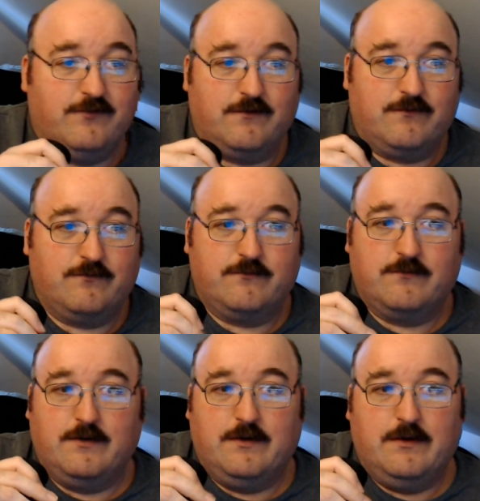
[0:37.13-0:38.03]
It's
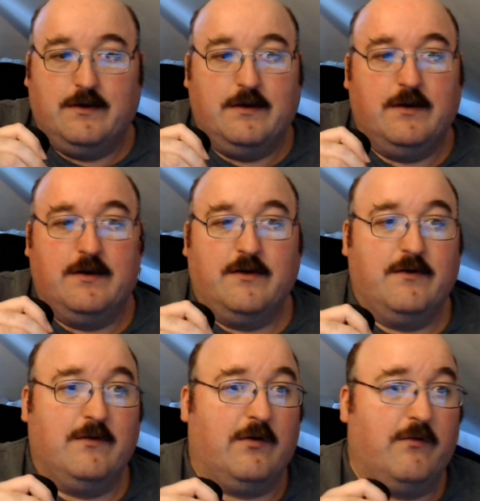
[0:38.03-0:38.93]

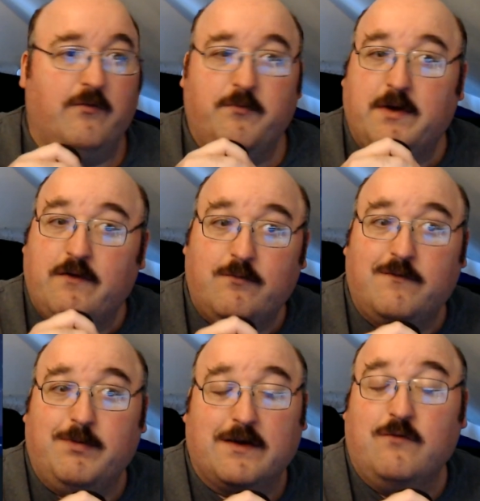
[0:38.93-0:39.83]
owned by its
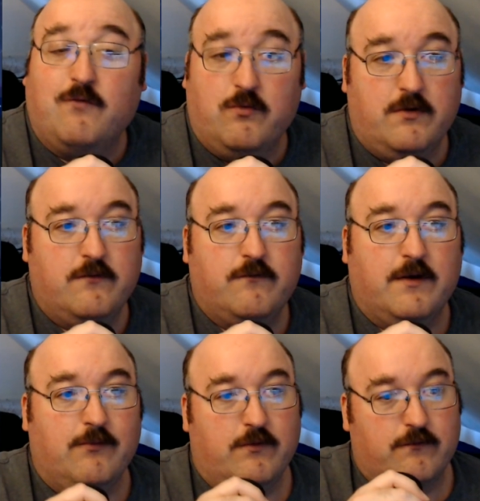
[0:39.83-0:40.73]
respective owners.
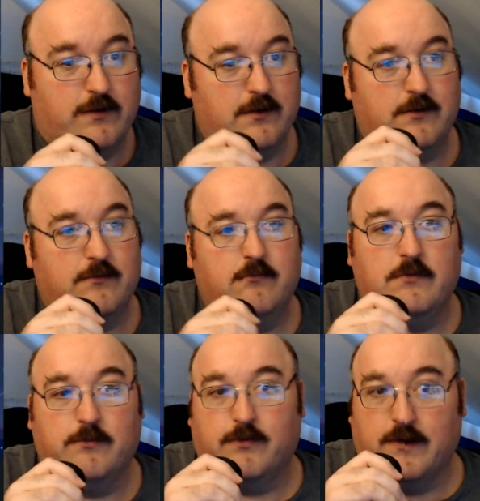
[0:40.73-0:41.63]
I'm just going to
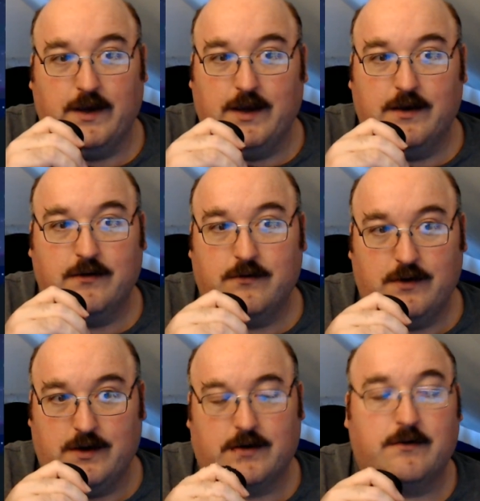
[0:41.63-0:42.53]
be playing it on
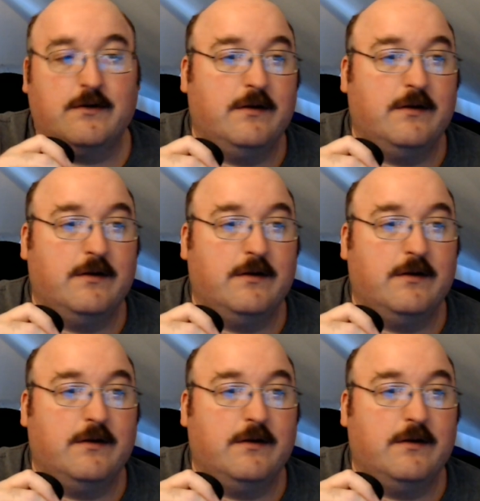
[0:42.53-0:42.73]
here.